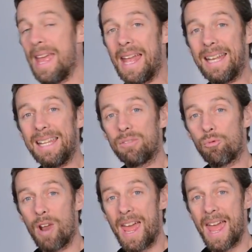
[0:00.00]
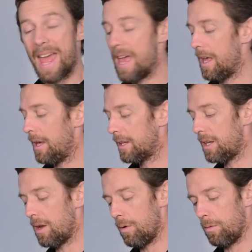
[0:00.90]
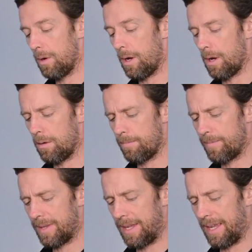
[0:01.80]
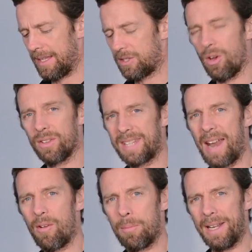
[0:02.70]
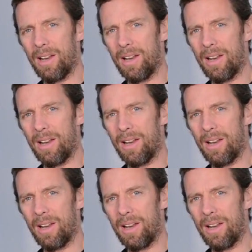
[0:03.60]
It is rare, you know. Um, it's not terribly